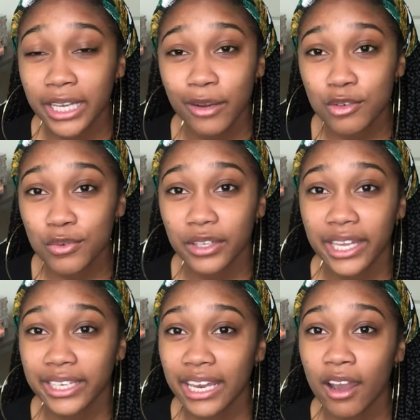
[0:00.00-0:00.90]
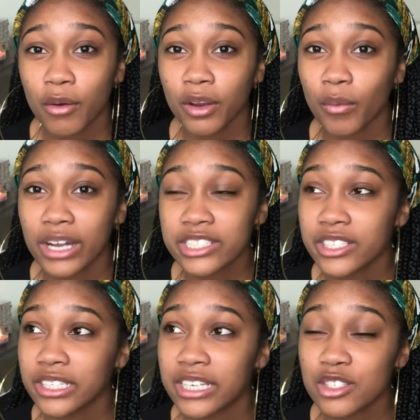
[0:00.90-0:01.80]
couch for like an hour
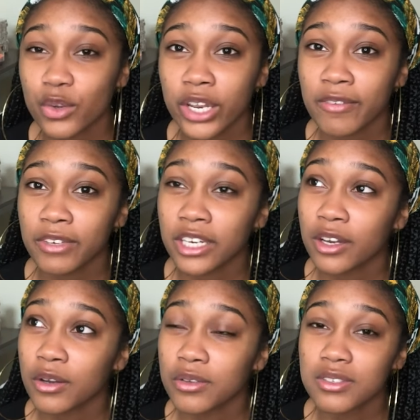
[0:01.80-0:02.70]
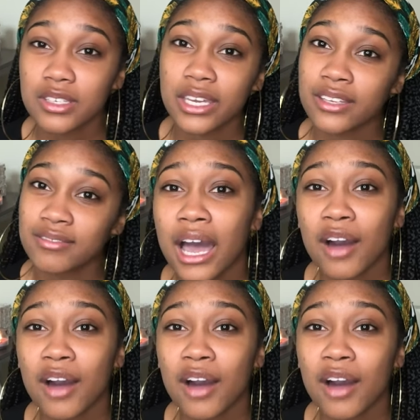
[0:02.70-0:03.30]
watching instagram videos and